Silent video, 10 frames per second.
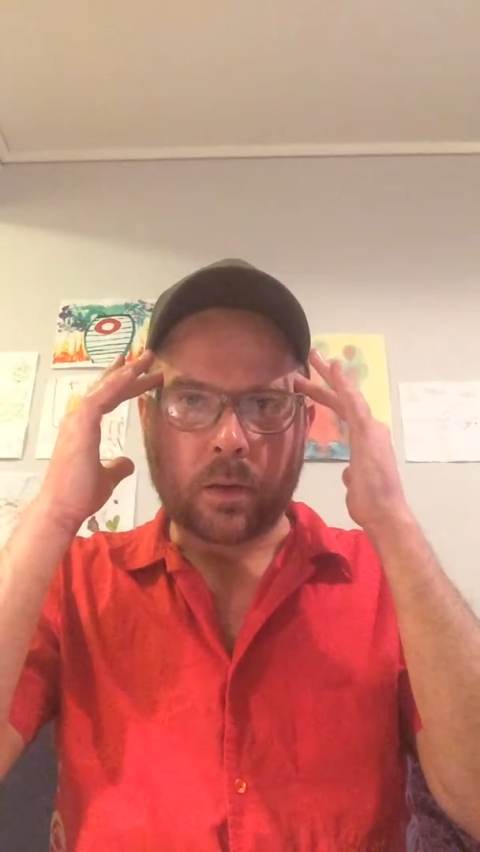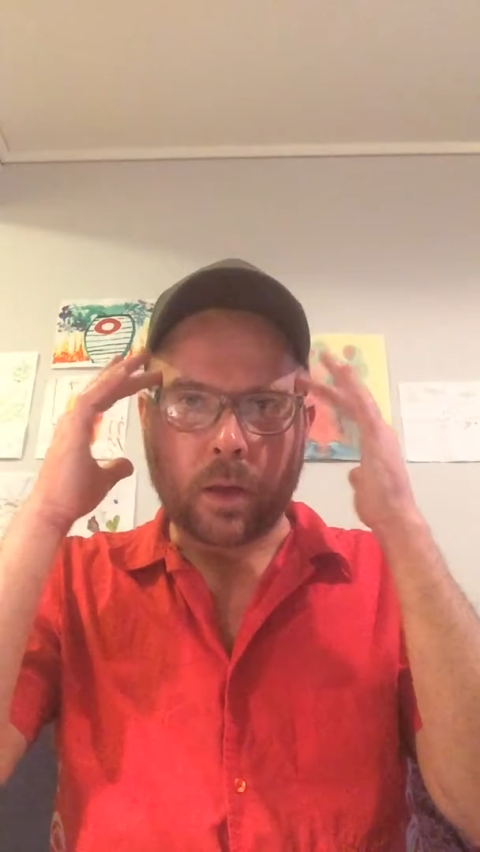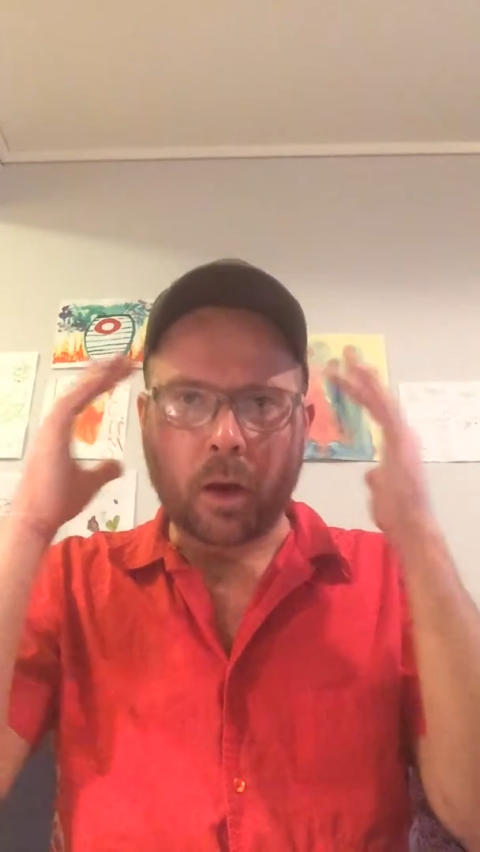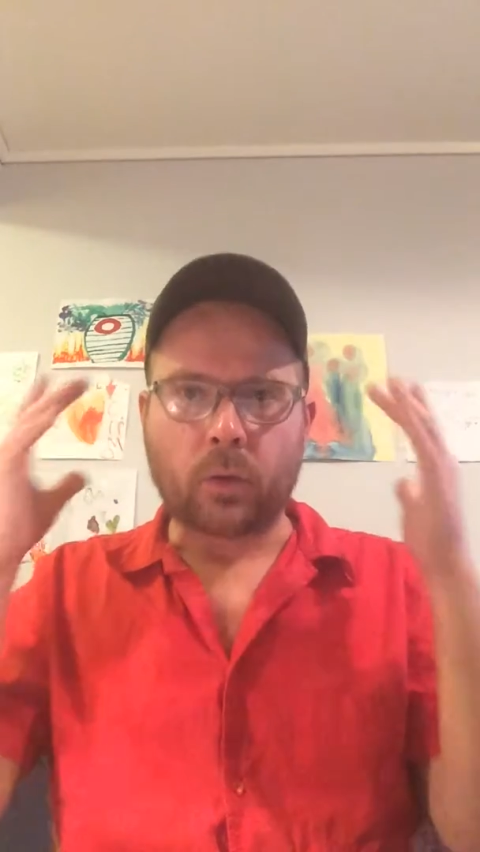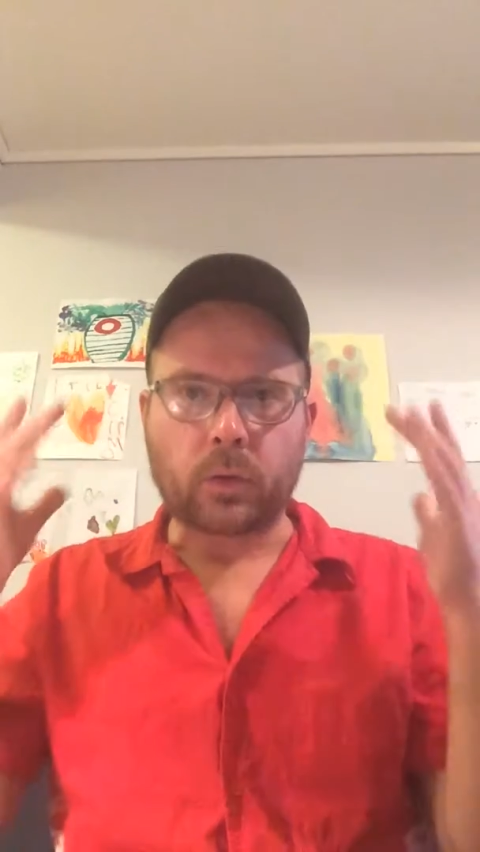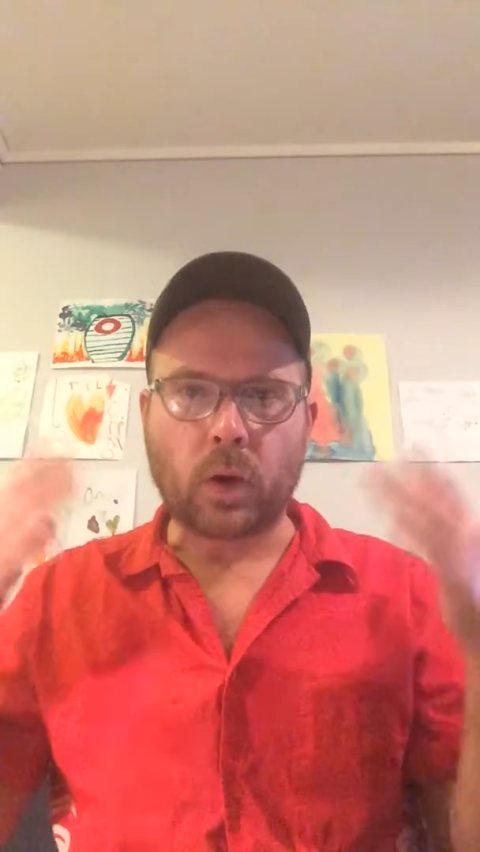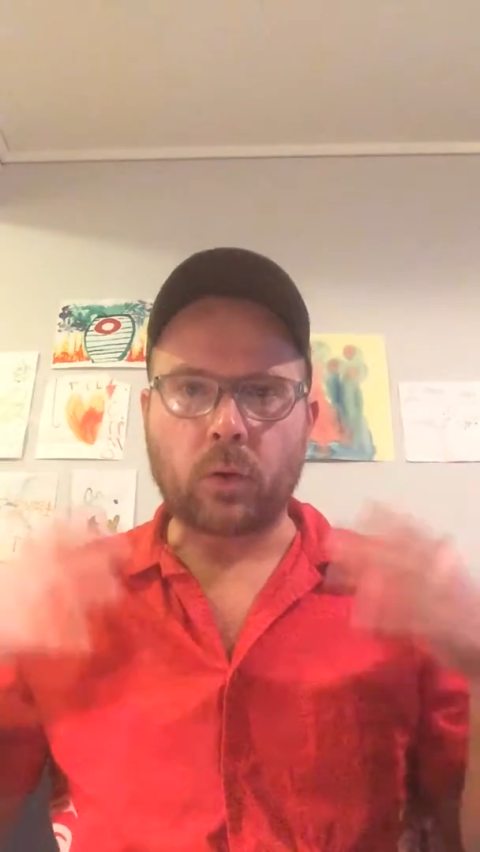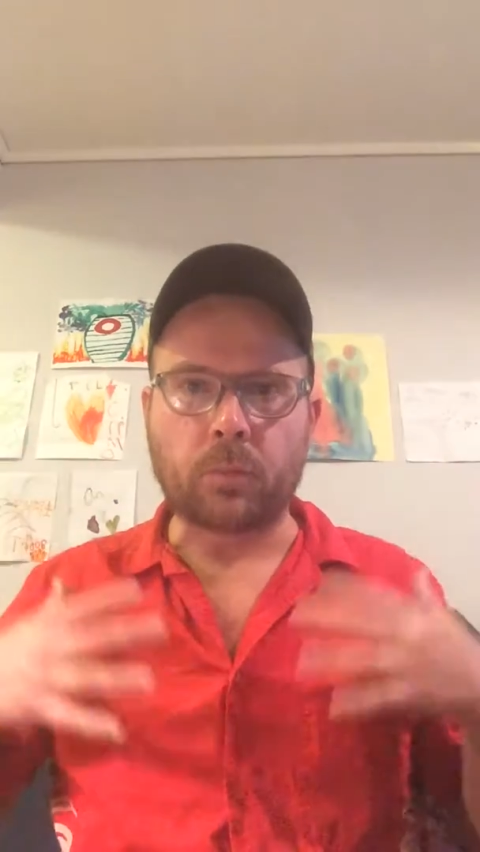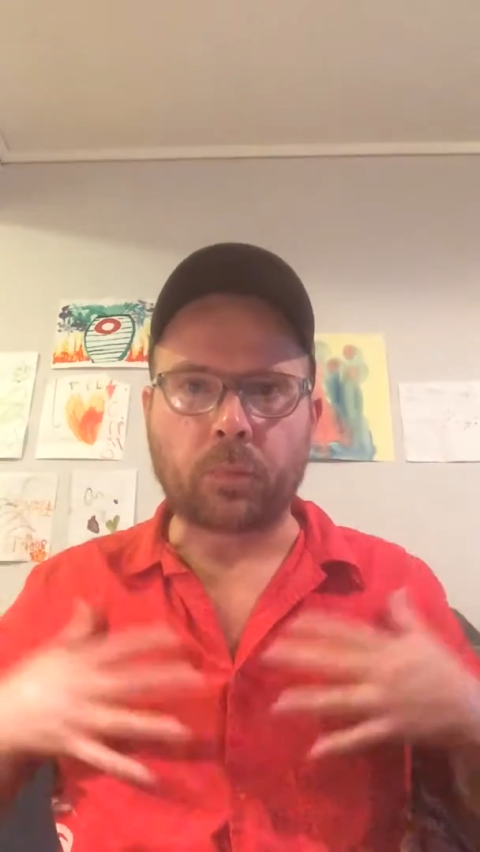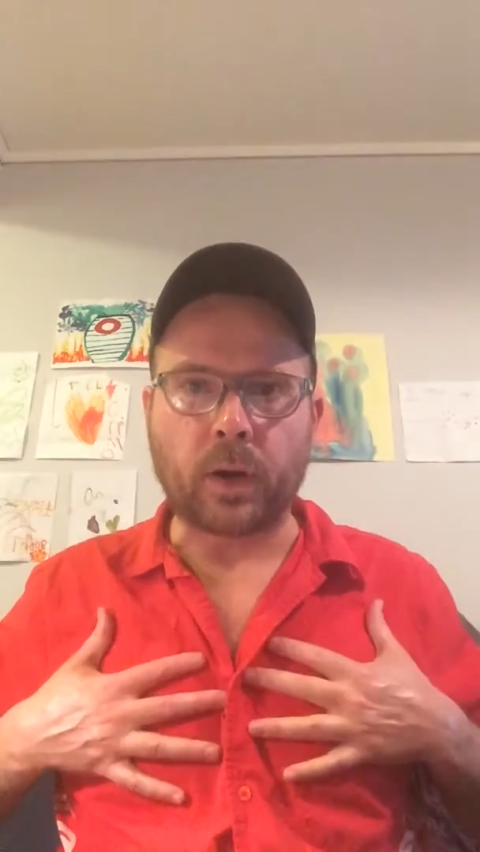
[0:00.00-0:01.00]
and how
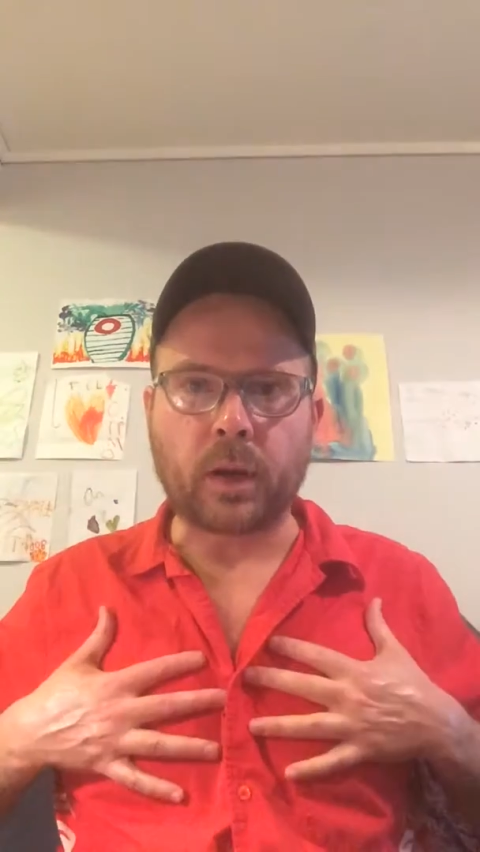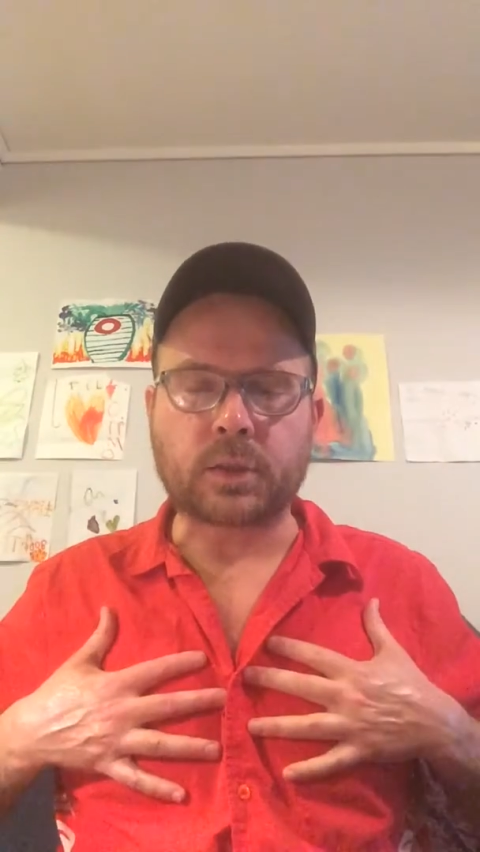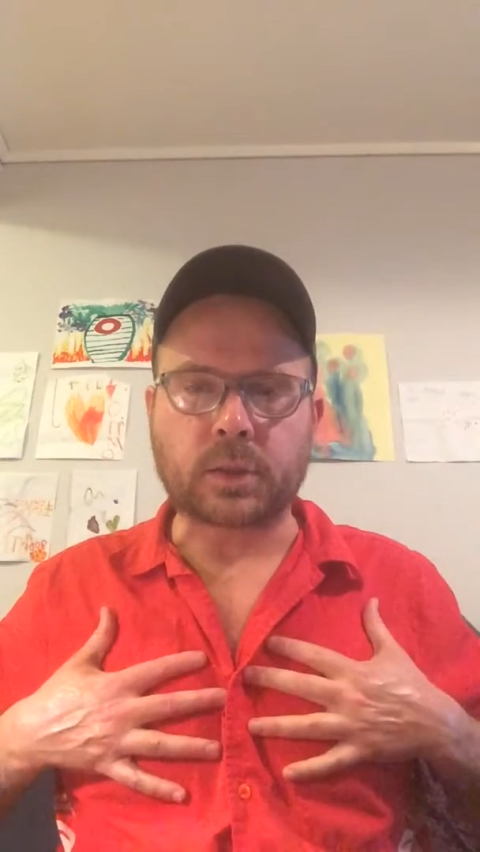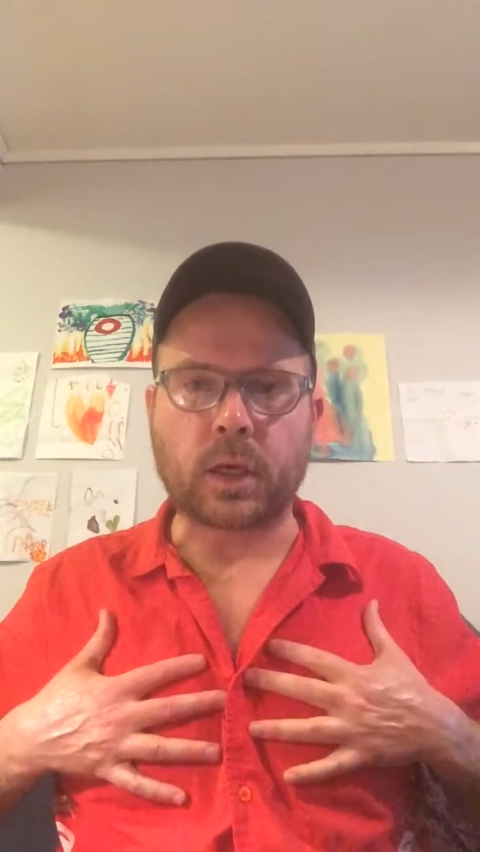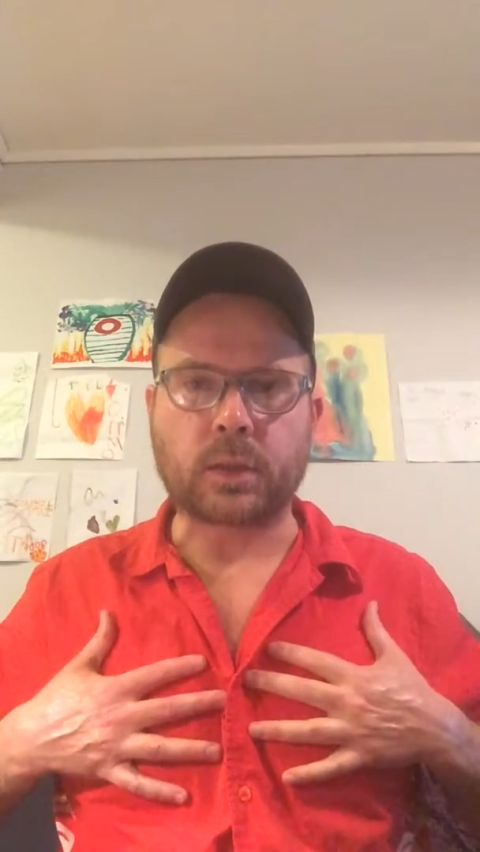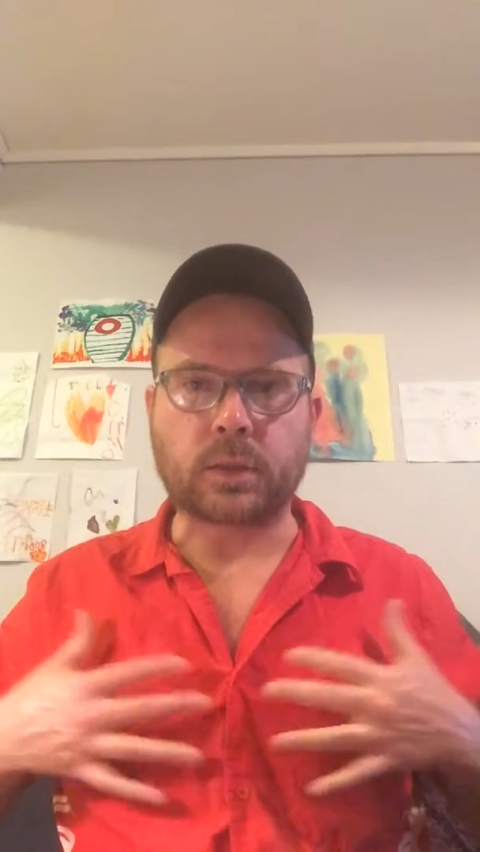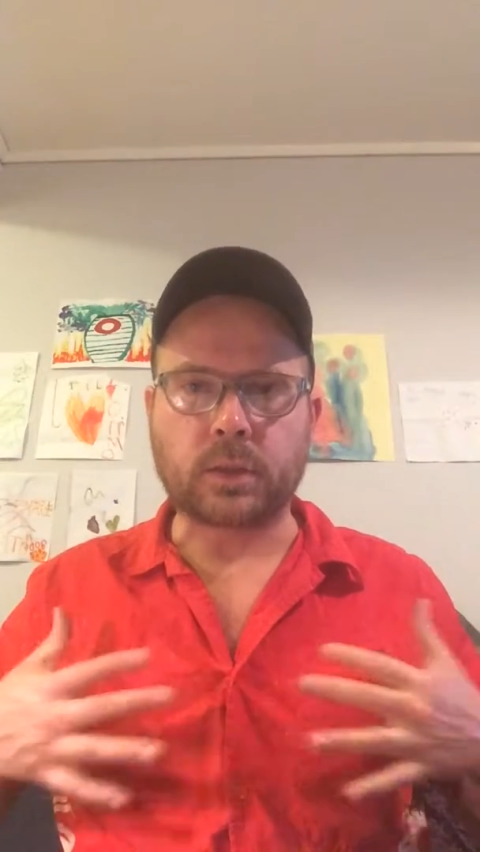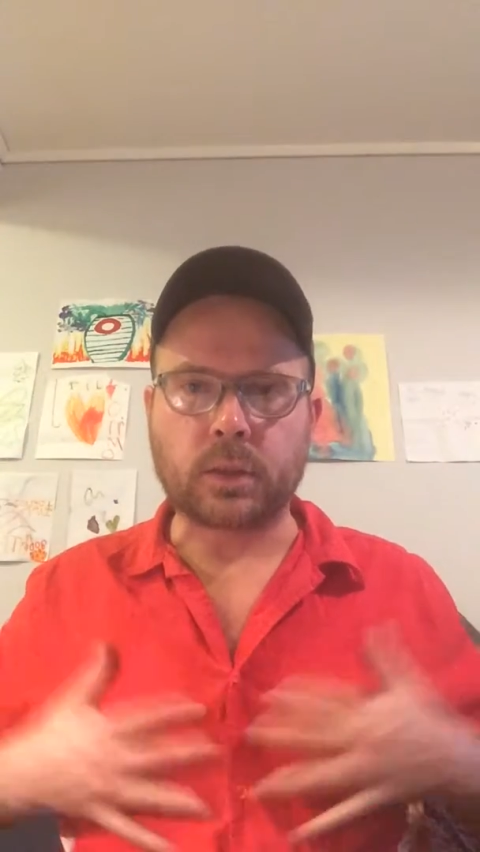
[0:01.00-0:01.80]
to bring shit